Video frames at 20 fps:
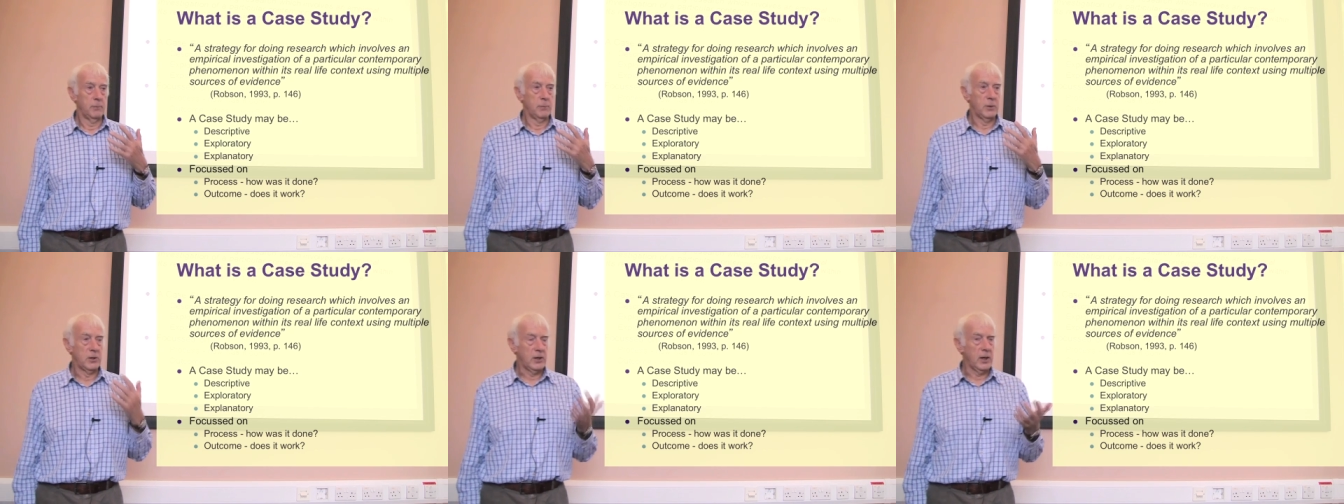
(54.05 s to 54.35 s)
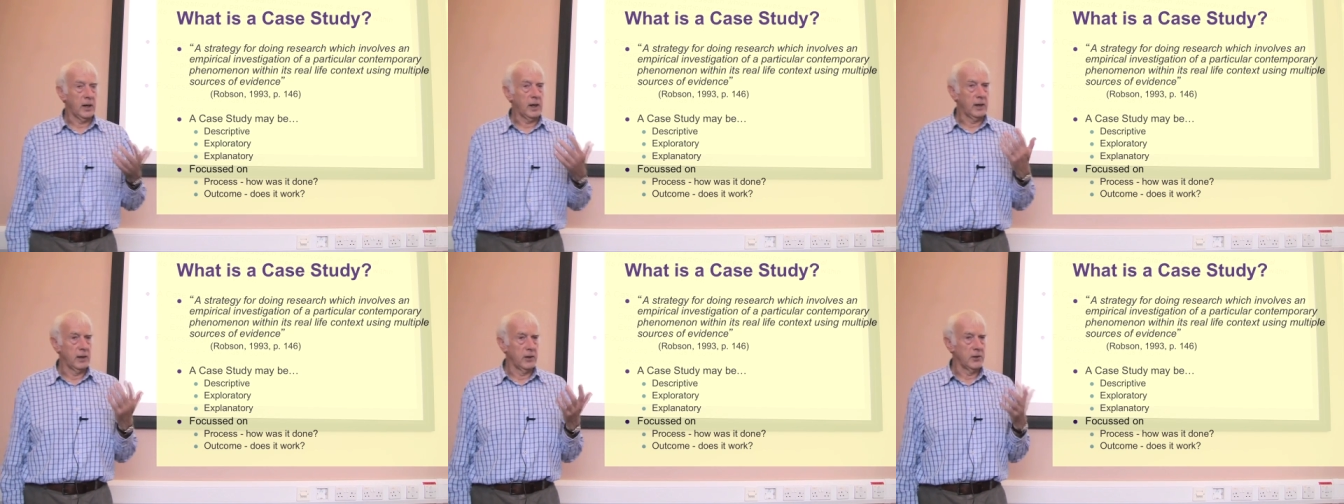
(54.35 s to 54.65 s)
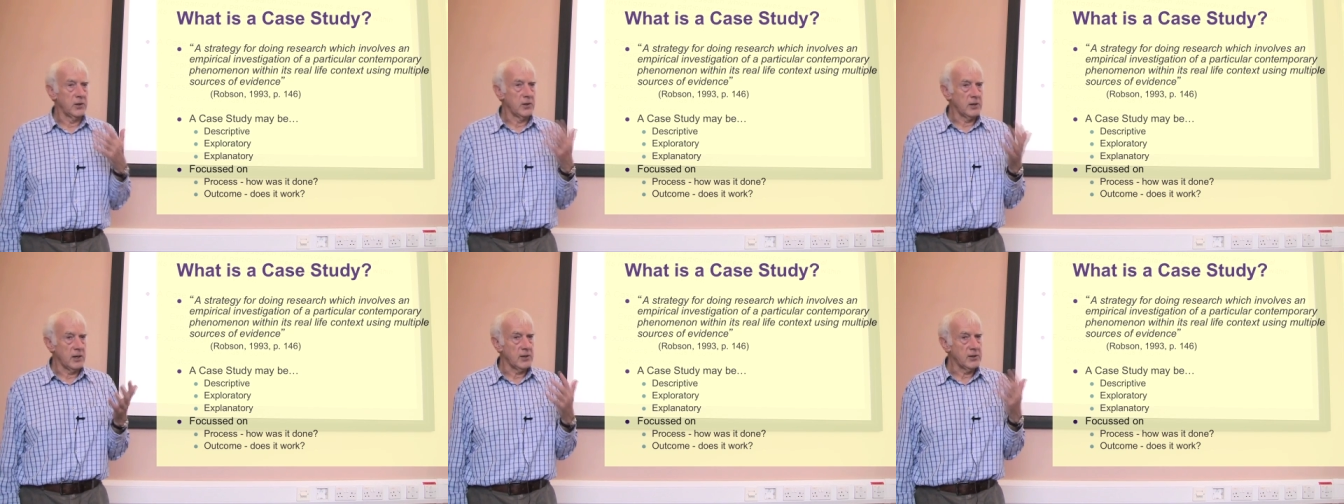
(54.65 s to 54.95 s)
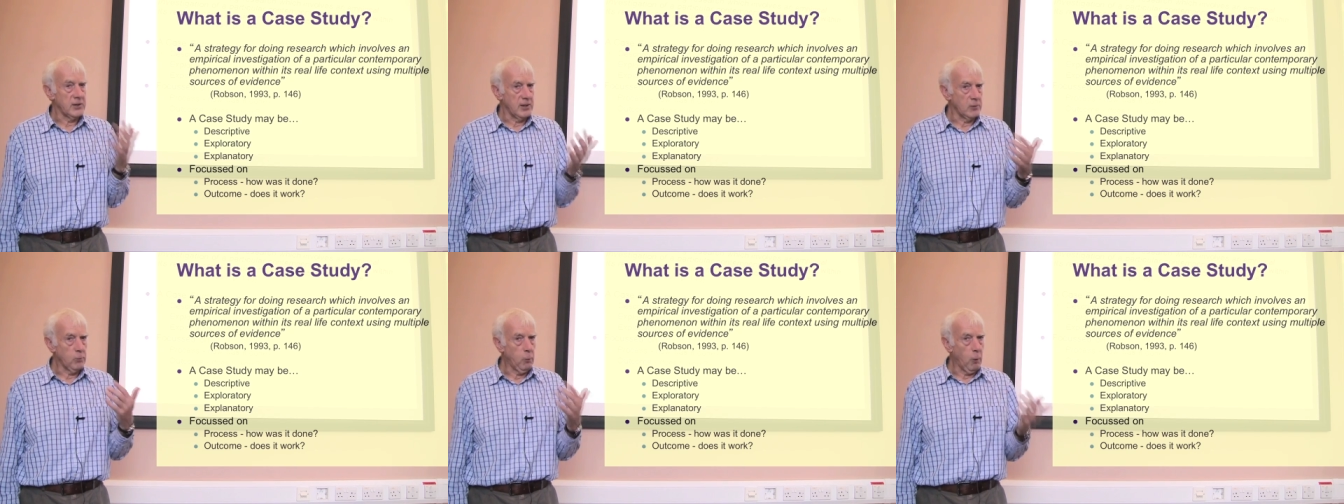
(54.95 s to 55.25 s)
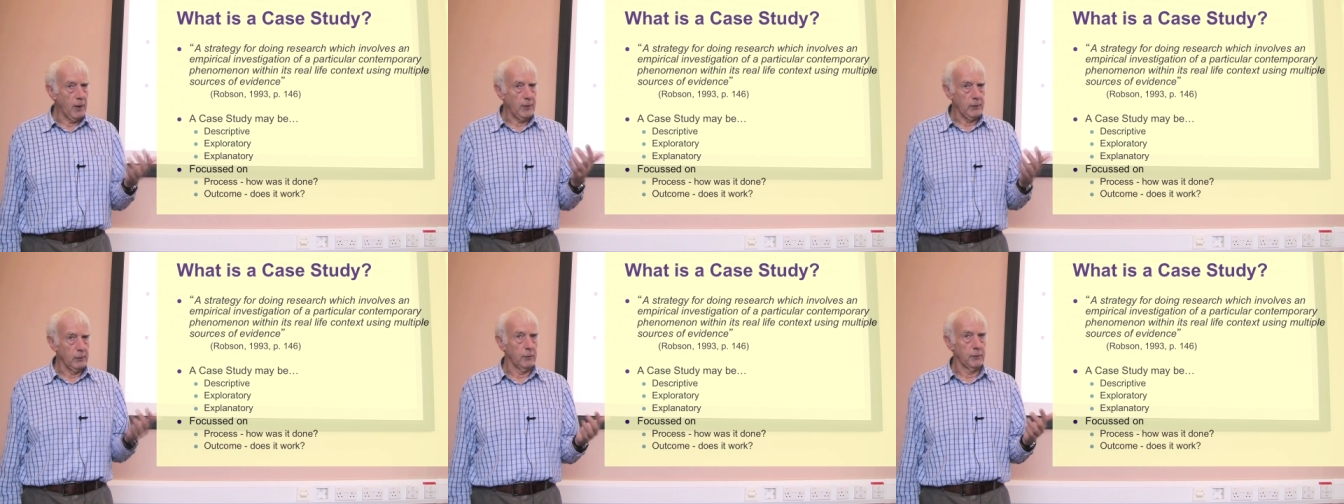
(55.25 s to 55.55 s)
particular suggests there's
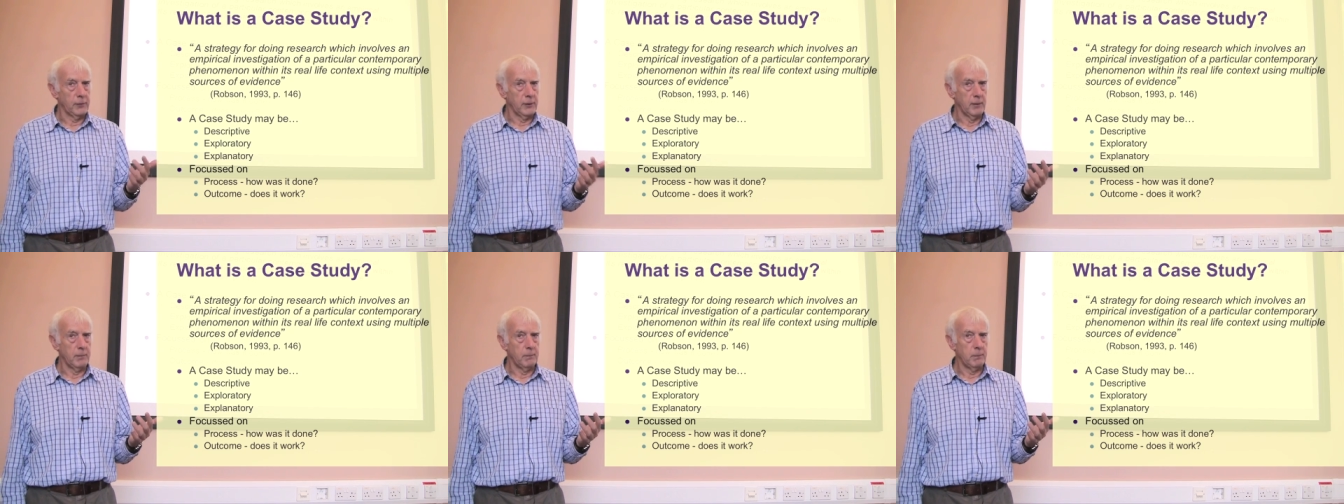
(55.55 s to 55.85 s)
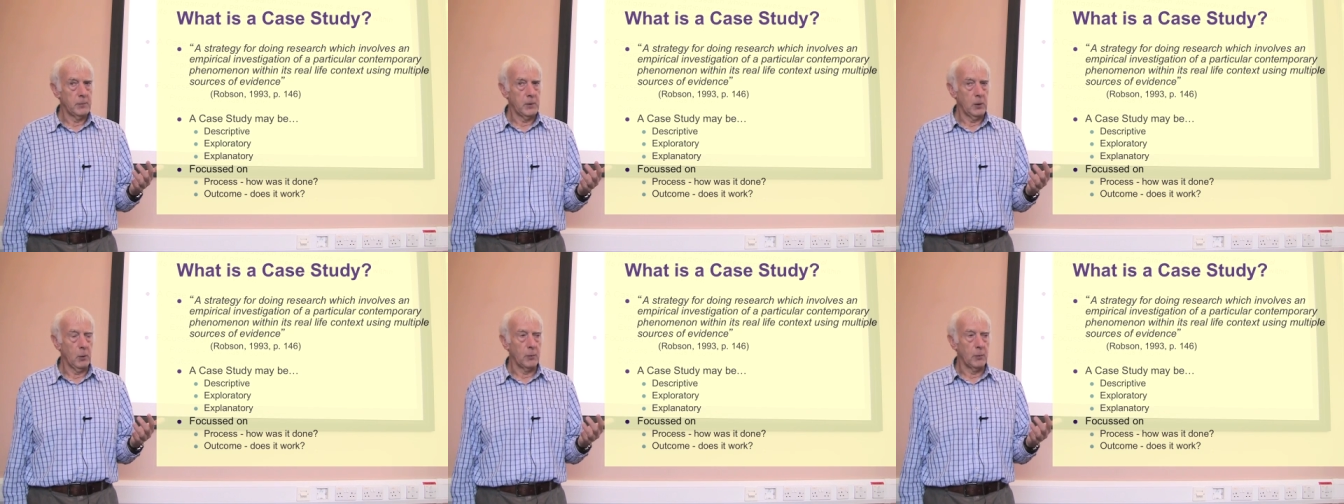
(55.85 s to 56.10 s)
one of them,